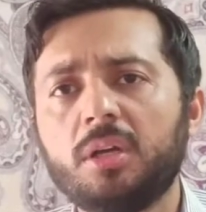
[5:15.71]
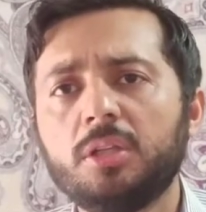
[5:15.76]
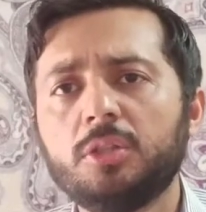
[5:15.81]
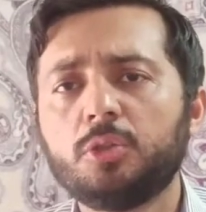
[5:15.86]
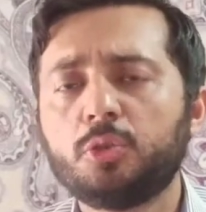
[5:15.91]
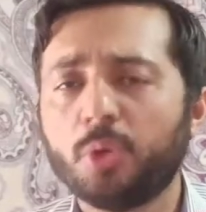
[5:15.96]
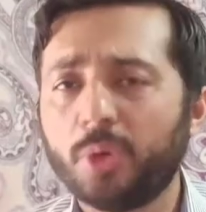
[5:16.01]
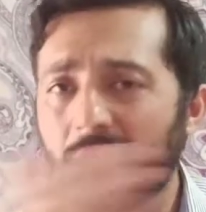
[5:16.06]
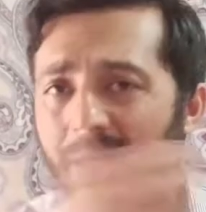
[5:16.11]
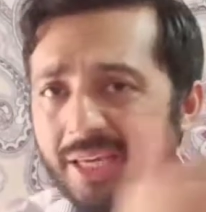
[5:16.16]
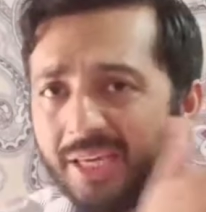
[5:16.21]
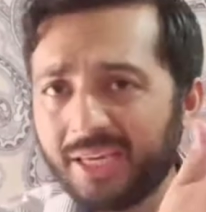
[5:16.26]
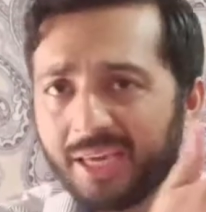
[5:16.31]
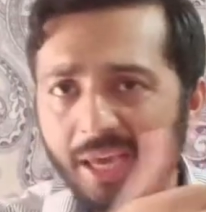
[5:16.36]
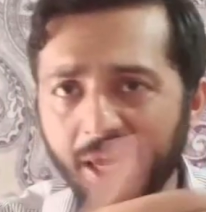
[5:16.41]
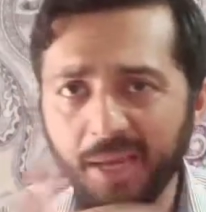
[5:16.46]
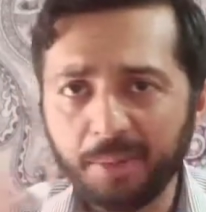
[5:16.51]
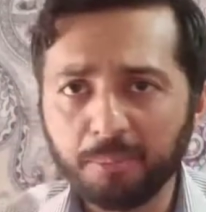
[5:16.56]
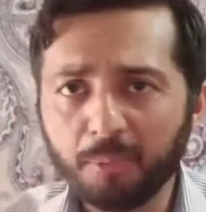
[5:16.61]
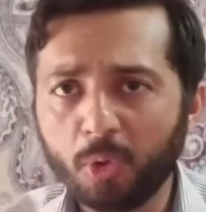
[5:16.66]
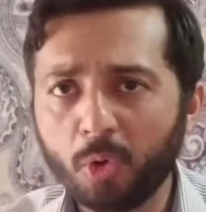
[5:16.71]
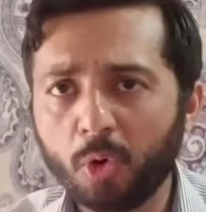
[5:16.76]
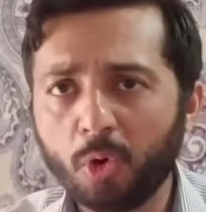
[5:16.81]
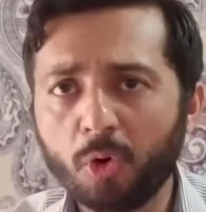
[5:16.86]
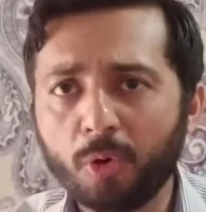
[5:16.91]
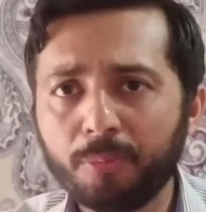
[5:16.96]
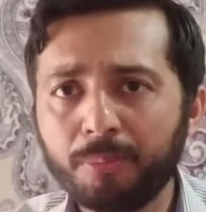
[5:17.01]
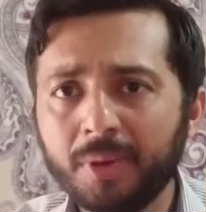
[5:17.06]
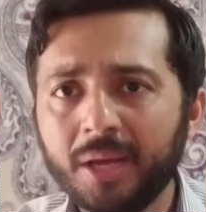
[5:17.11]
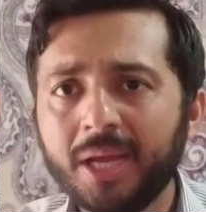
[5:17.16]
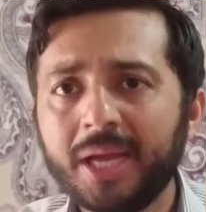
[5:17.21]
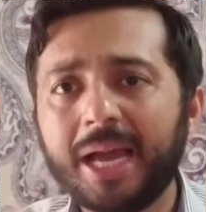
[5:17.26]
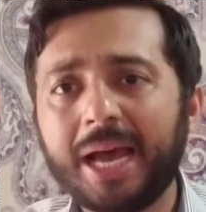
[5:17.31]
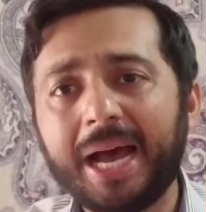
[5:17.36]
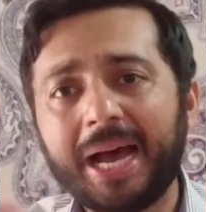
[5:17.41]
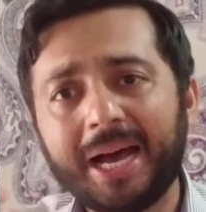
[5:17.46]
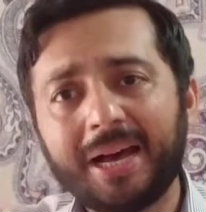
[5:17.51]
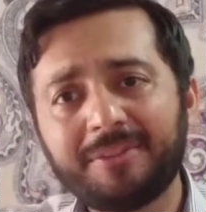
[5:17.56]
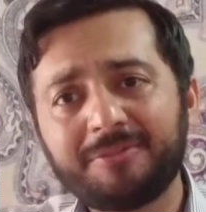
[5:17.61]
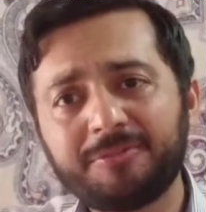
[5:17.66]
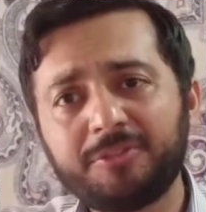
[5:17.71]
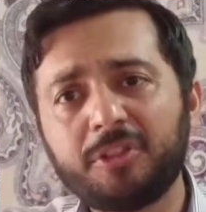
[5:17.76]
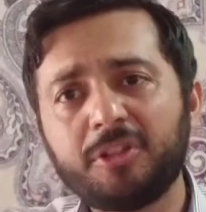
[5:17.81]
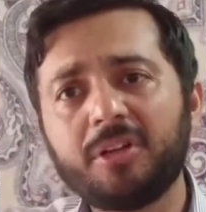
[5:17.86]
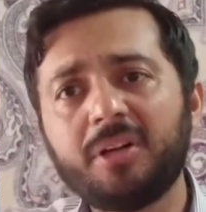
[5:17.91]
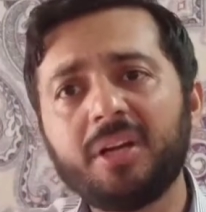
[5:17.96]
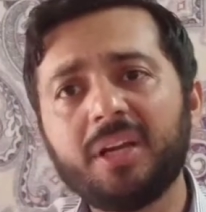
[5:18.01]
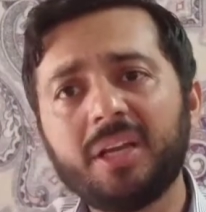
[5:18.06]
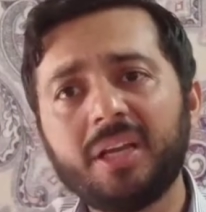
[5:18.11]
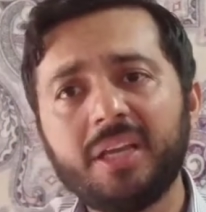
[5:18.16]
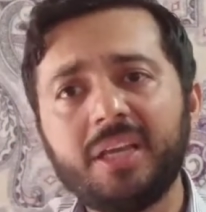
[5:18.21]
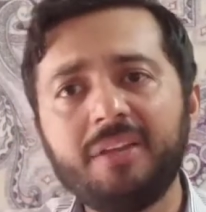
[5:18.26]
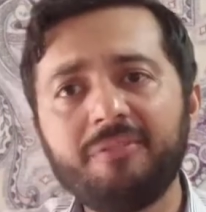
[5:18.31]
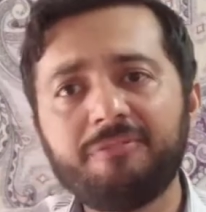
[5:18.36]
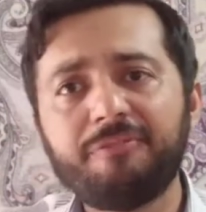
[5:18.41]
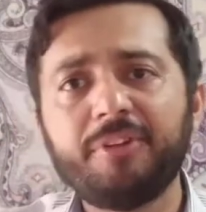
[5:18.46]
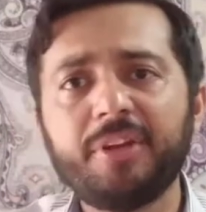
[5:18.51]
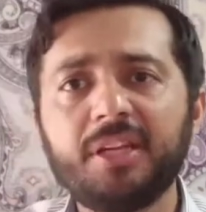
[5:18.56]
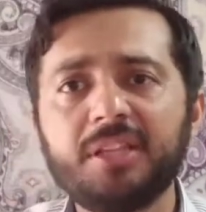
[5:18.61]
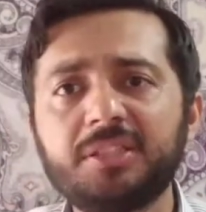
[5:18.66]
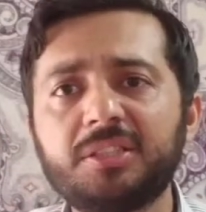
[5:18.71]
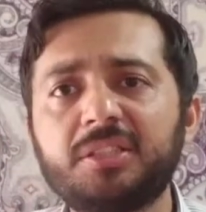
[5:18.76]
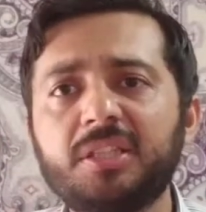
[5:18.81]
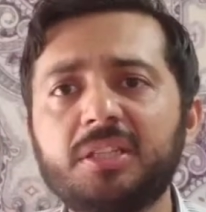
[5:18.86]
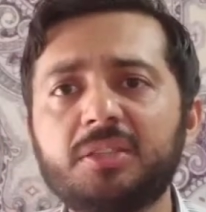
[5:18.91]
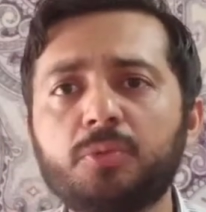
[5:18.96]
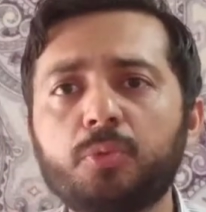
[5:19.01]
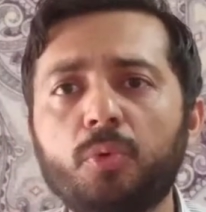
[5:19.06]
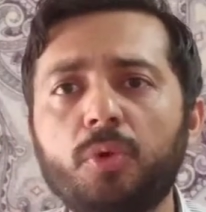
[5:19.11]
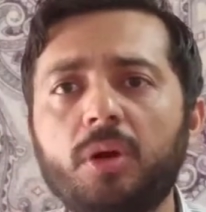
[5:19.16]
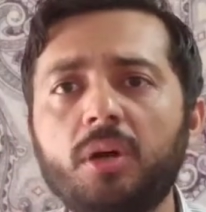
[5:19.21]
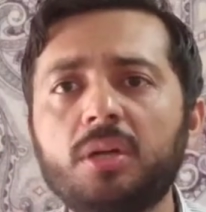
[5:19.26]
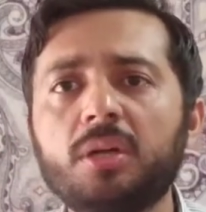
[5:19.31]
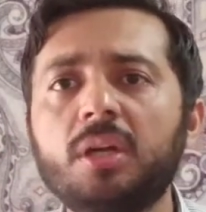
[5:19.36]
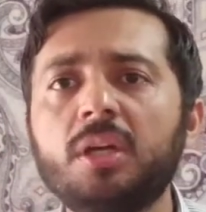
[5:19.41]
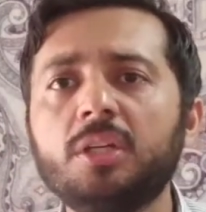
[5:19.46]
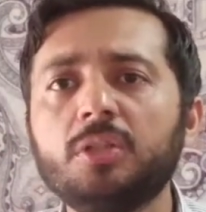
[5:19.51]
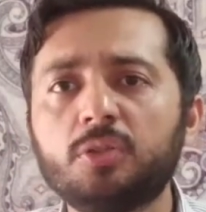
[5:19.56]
So he came home after he finished his work.